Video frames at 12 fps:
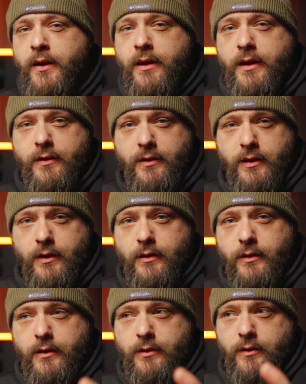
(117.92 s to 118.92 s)

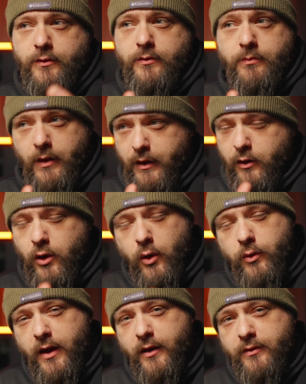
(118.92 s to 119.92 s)
in this like
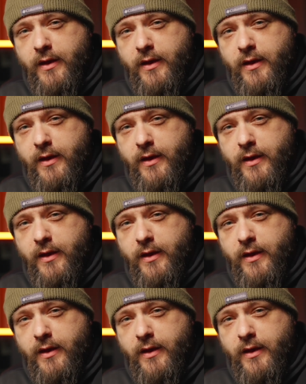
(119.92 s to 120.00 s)
codec